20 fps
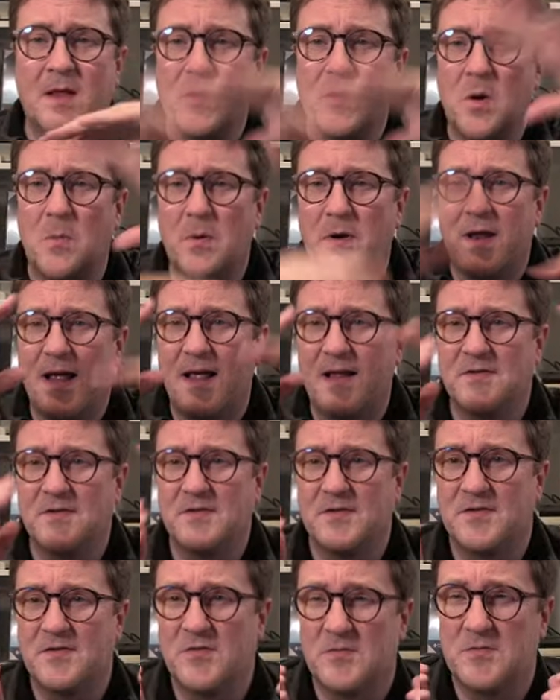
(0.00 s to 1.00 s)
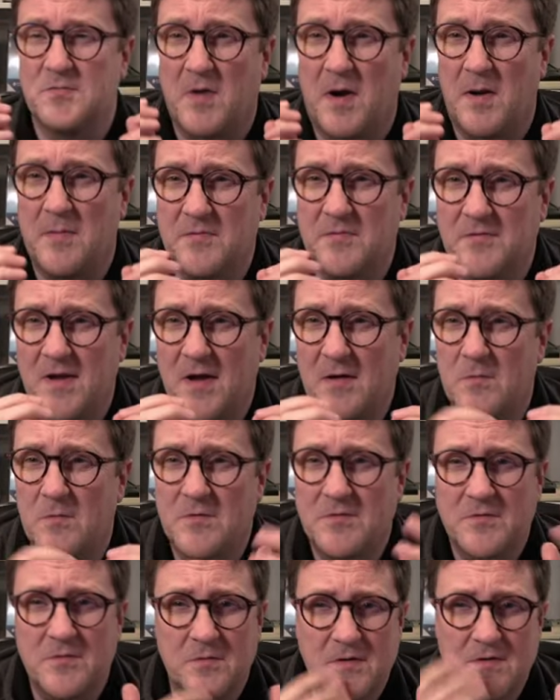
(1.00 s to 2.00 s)
nobody else is subscribing to that
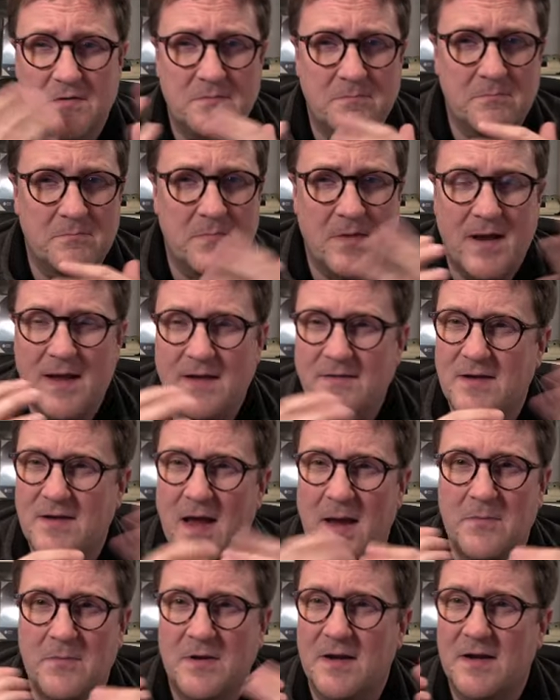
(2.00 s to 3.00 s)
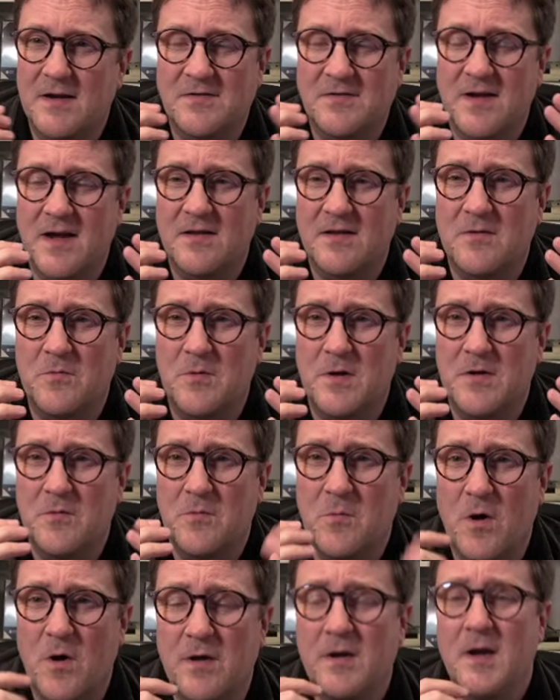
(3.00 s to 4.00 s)
one, so it's happening exactly the way
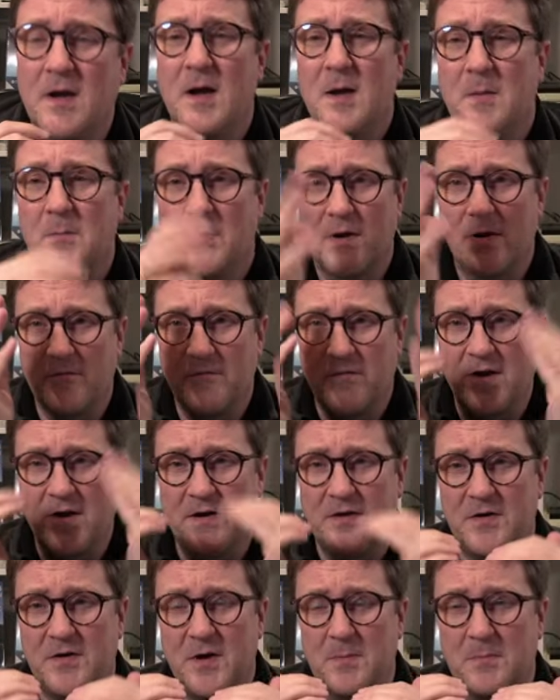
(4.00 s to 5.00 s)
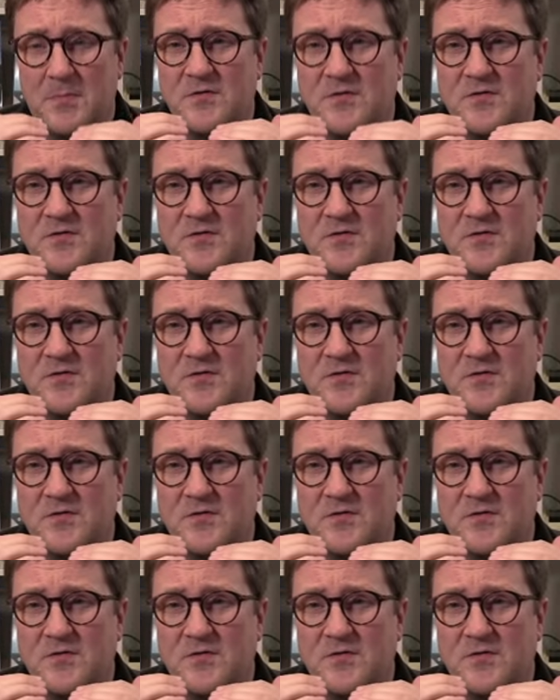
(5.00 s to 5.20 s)
you want. But event number